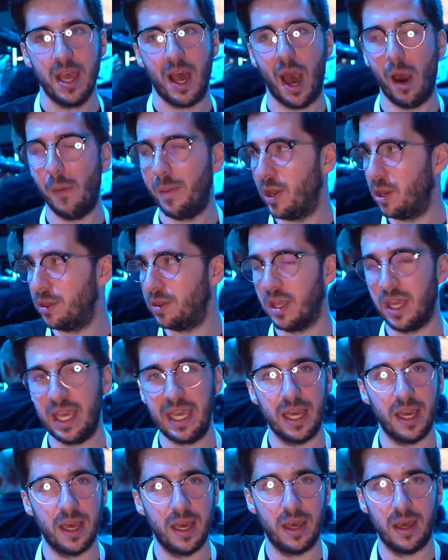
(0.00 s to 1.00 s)
I'll be on
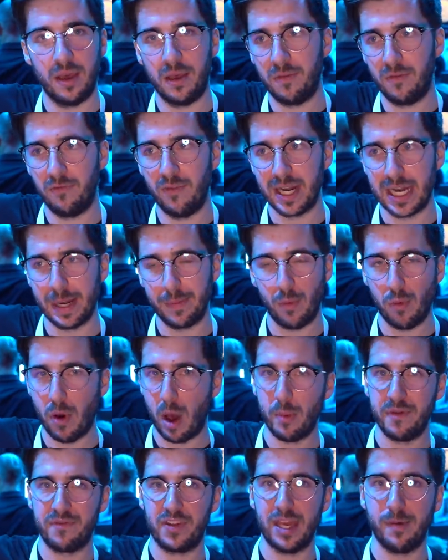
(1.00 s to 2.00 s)
the uh, rig number
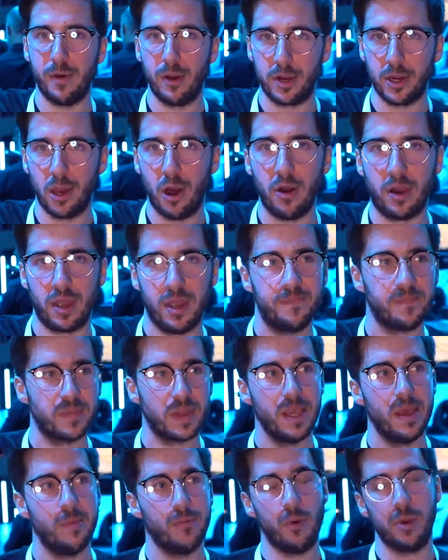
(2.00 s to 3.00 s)
one with Timo Glock,
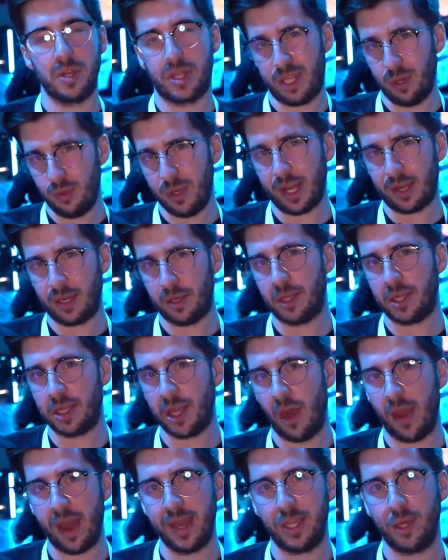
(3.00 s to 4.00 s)
but we're still yet to
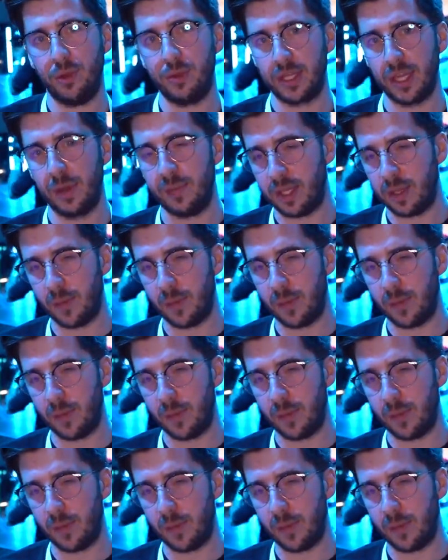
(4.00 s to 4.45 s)
decide who's going to